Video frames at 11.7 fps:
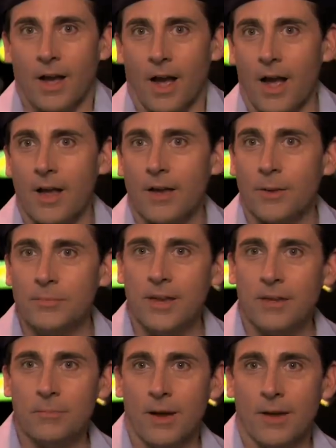Hi, I'm
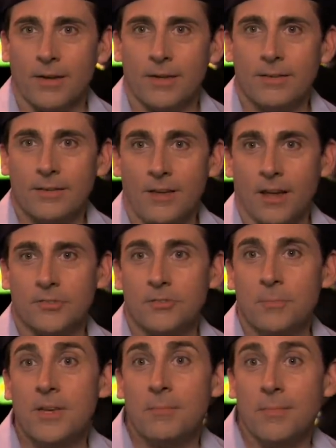Date Mike. Nice
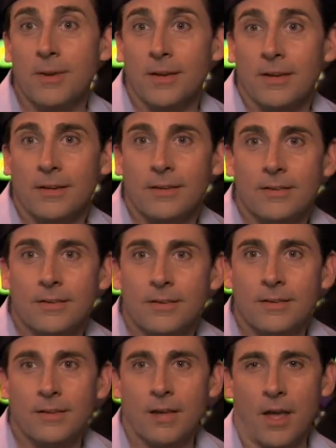to meet me.
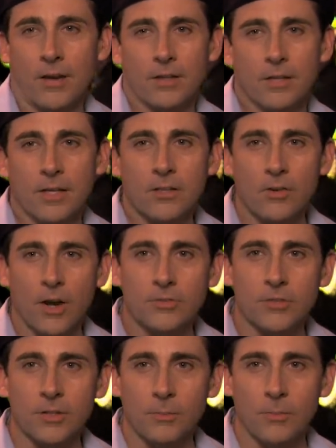How do you like your
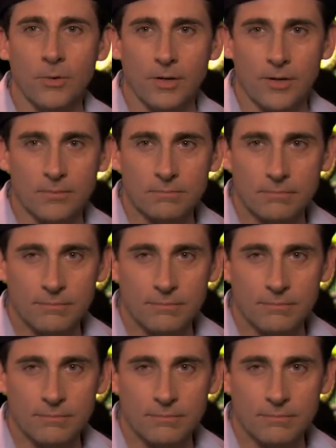eggs in the morning?